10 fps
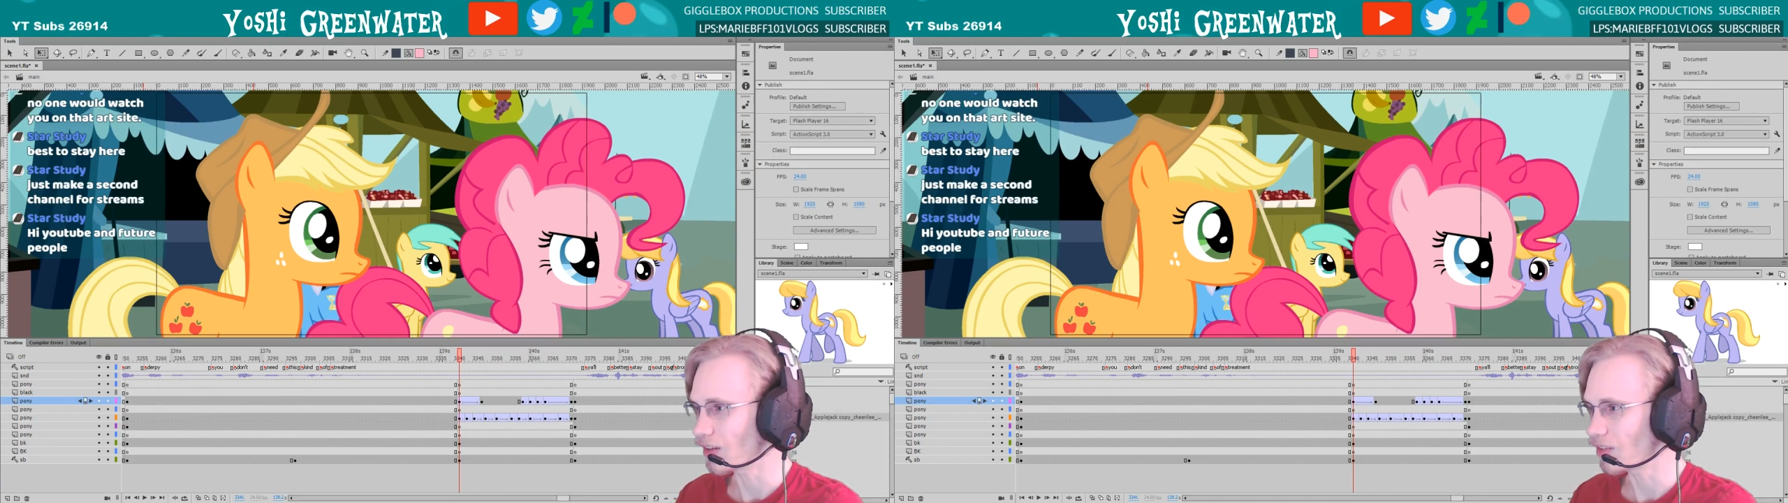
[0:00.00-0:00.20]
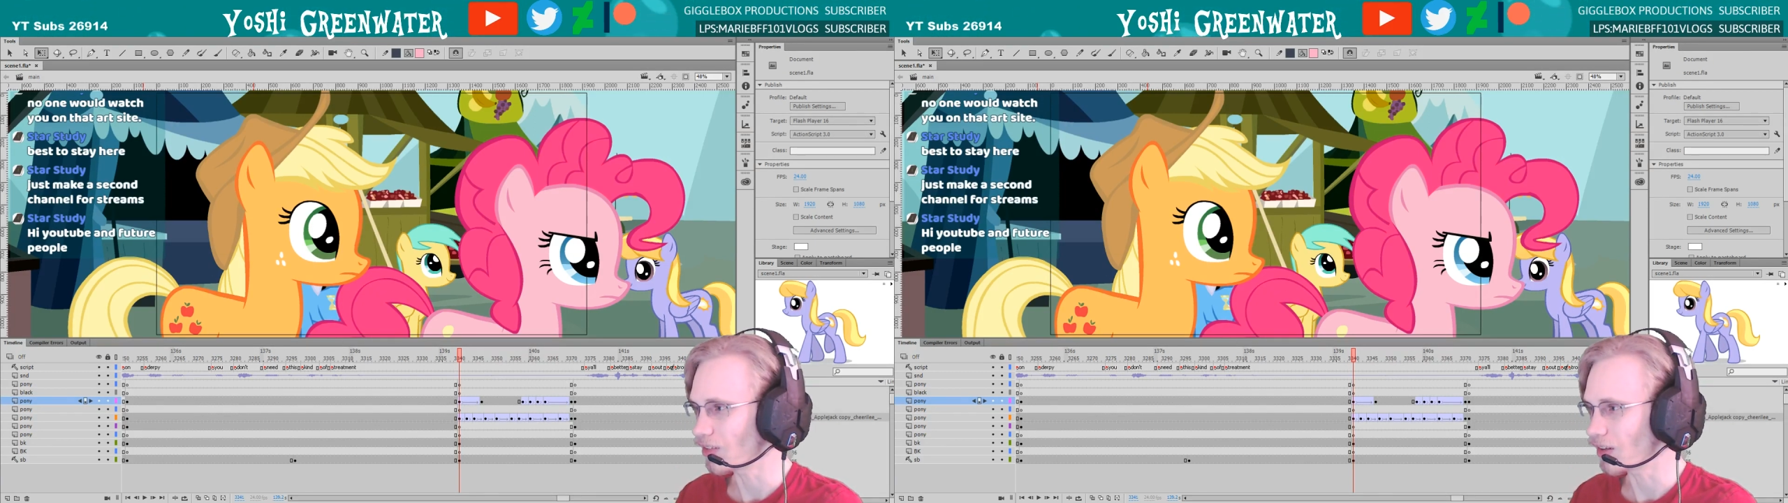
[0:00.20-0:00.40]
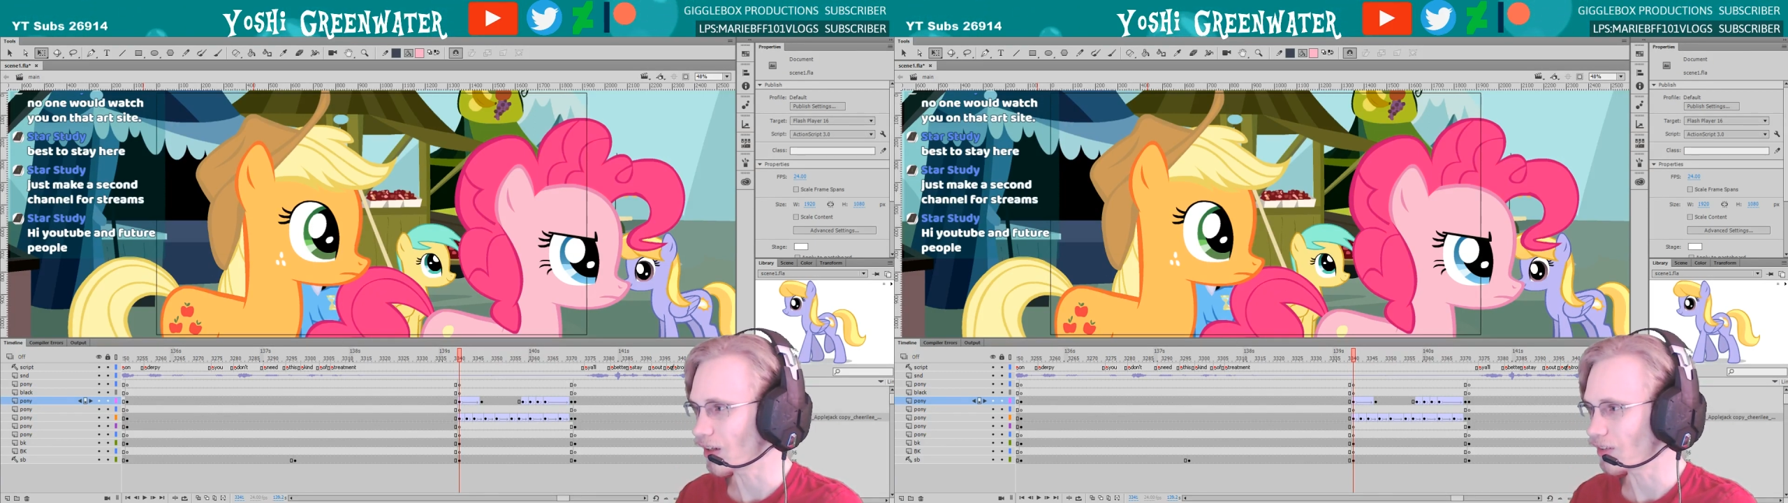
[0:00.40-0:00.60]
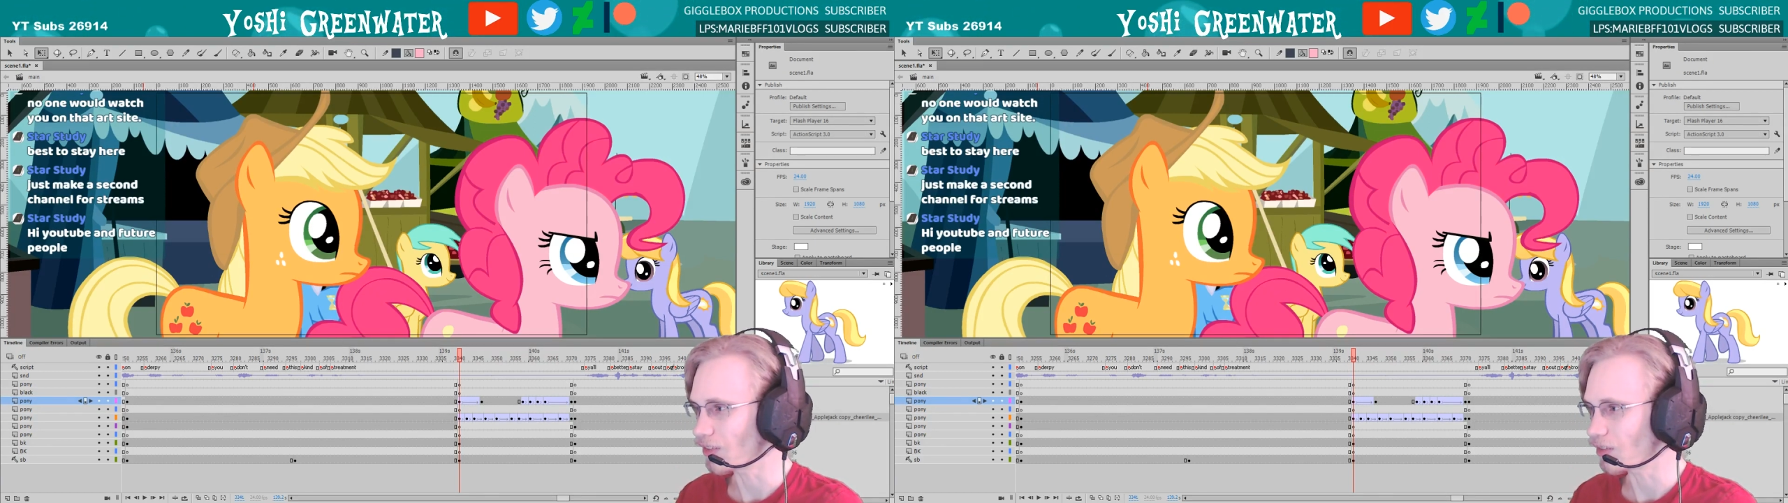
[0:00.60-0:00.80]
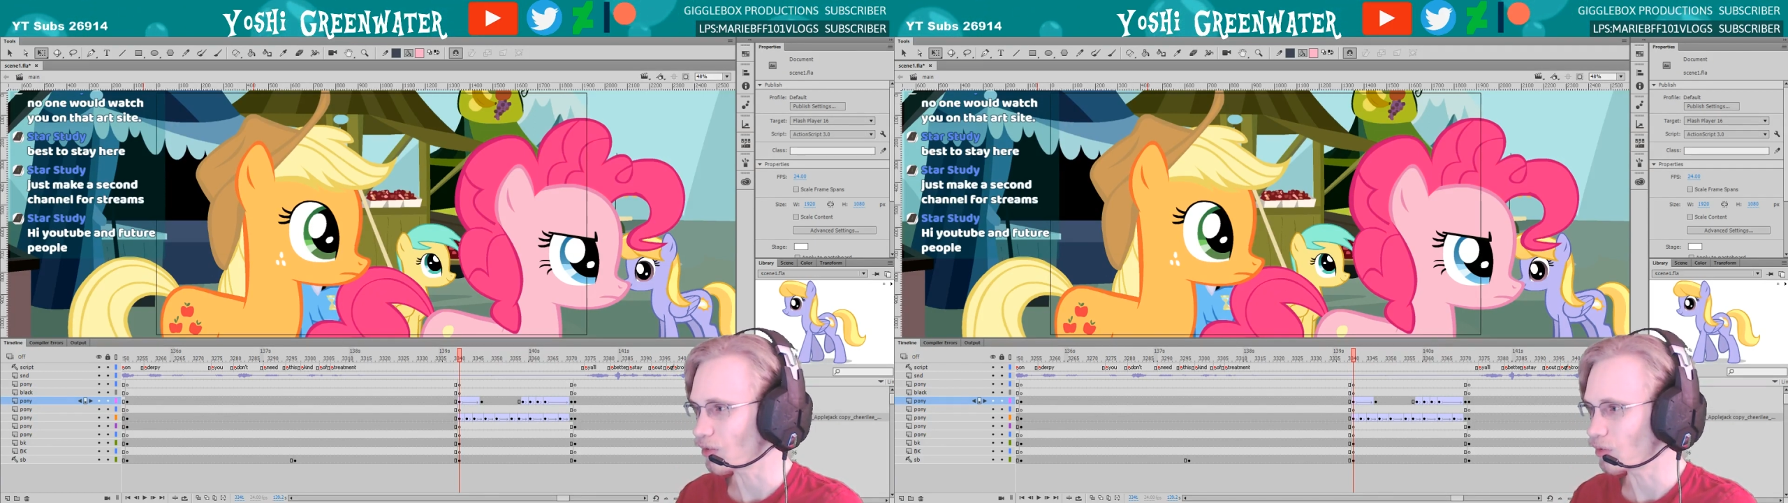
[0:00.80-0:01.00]
see you guys
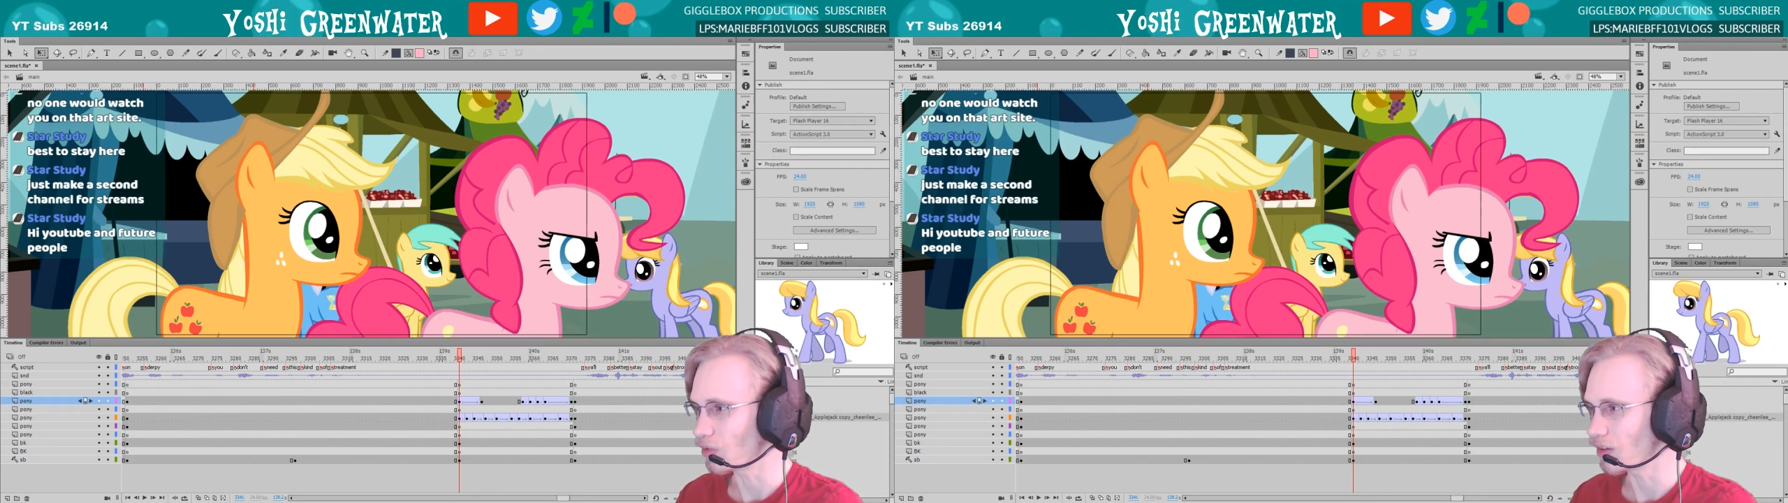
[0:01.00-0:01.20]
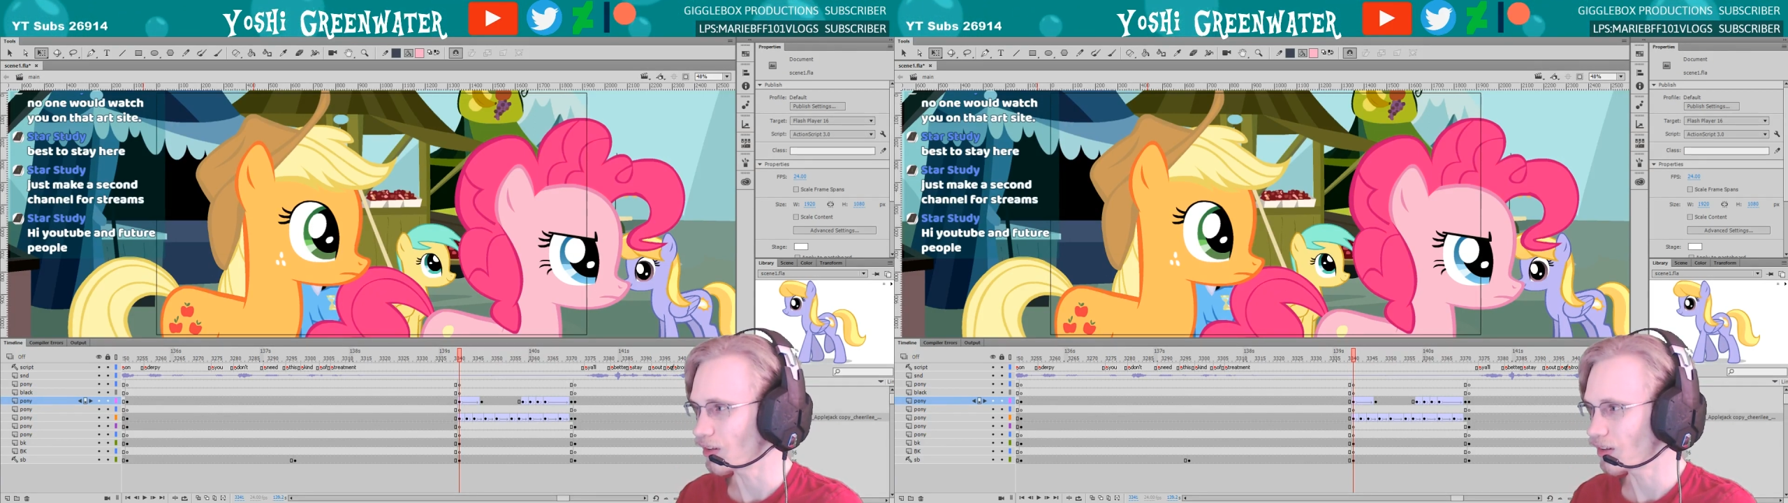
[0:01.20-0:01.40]
soon,